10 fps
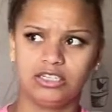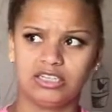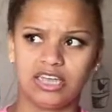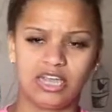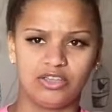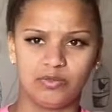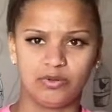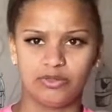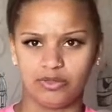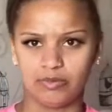can you
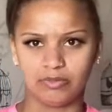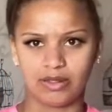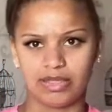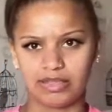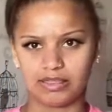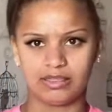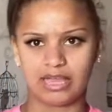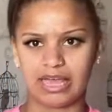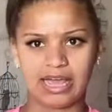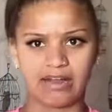put them like
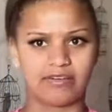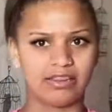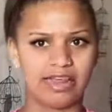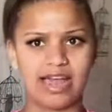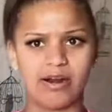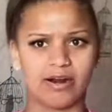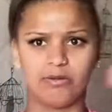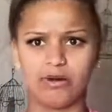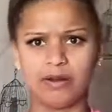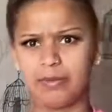here and there and
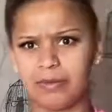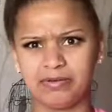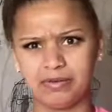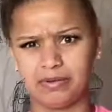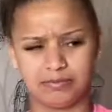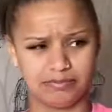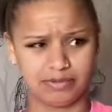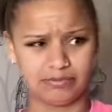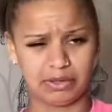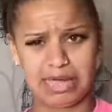all
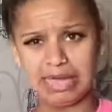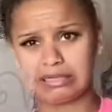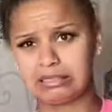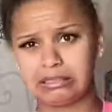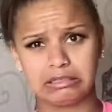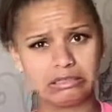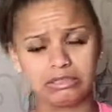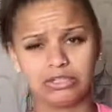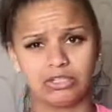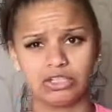above your head and
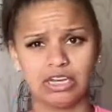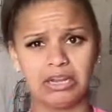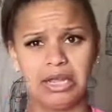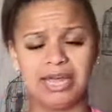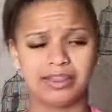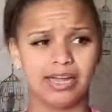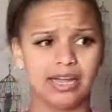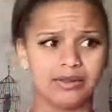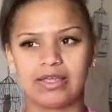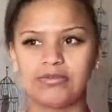shit like
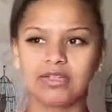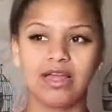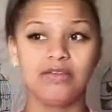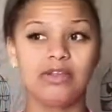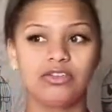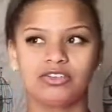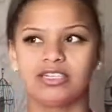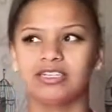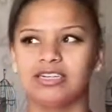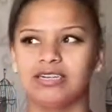that. It was kind of
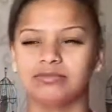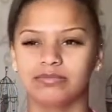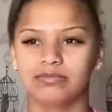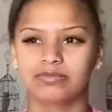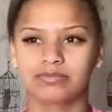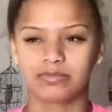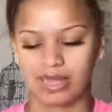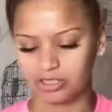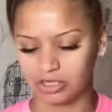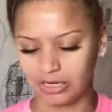interesting
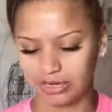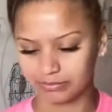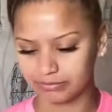actually